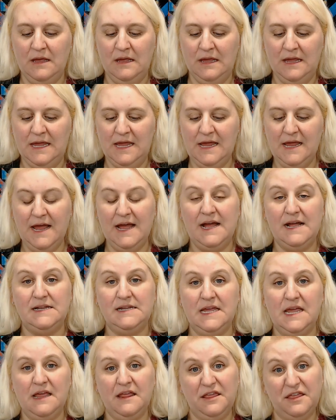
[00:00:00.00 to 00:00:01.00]
He had
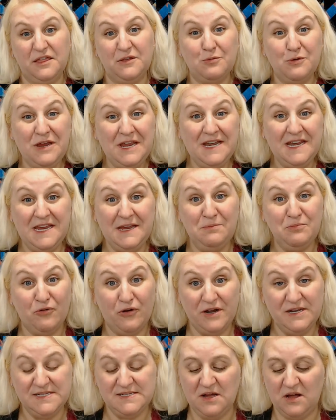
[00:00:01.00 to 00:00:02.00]
he 3D
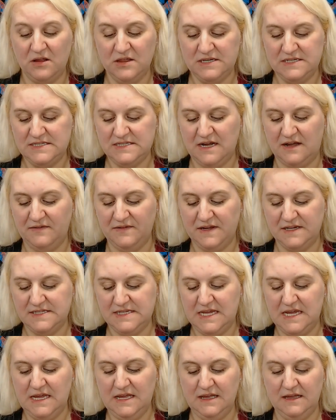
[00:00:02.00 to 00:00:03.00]
prints all this stuff because
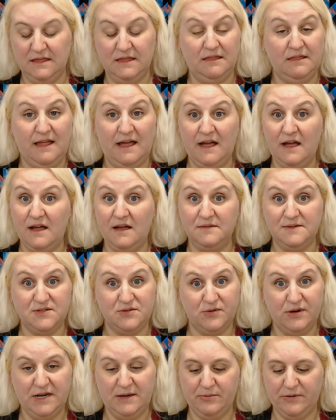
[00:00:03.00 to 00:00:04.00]
he loves
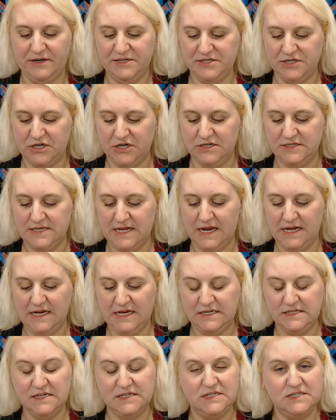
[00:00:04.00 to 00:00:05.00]
3D printers and
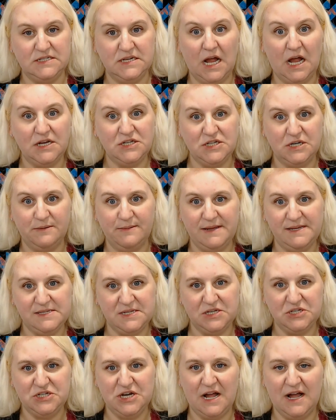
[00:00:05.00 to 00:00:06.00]
he does such an
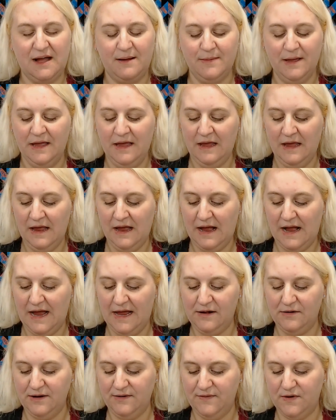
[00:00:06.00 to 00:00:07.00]
amazing job. I
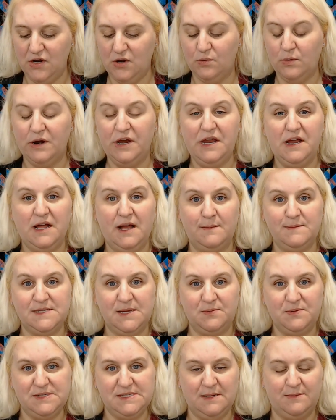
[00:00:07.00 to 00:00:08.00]
don't even know where he comes
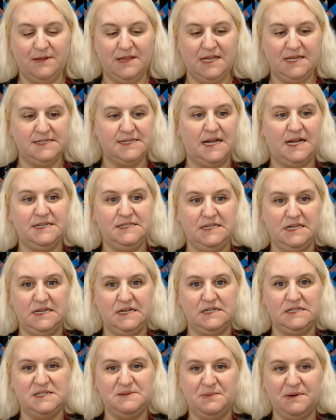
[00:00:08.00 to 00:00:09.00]
up with some of these
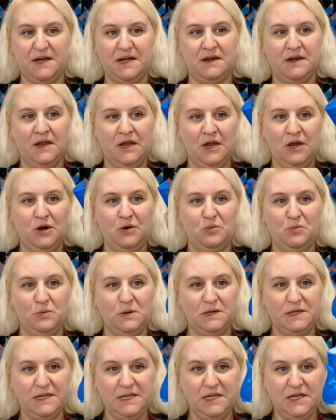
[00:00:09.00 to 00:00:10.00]
ideas, but
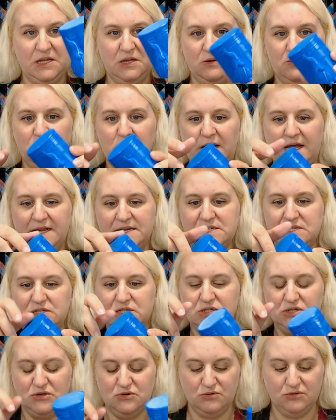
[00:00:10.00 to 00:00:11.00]
really cute like
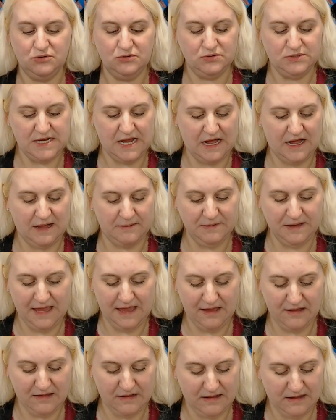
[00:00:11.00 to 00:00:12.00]
screw top
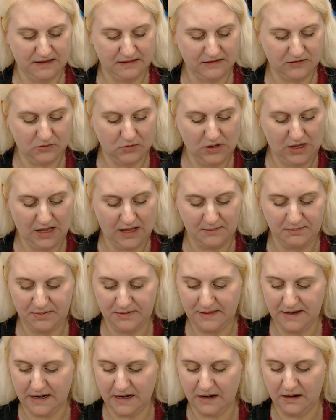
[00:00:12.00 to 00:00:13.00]
uh, little cup
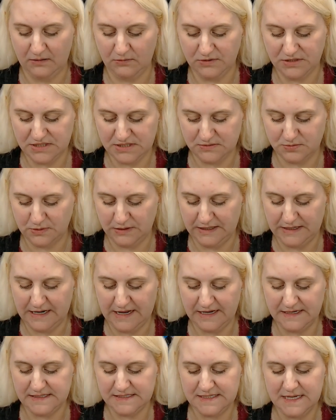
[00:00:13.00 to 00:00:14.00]
there, which is really
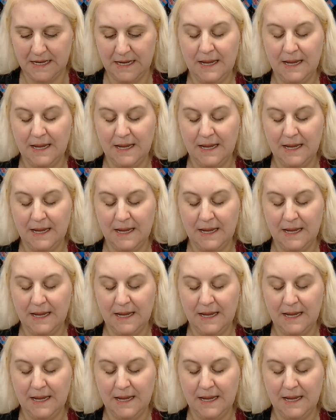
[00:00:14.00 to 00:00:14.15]
nice.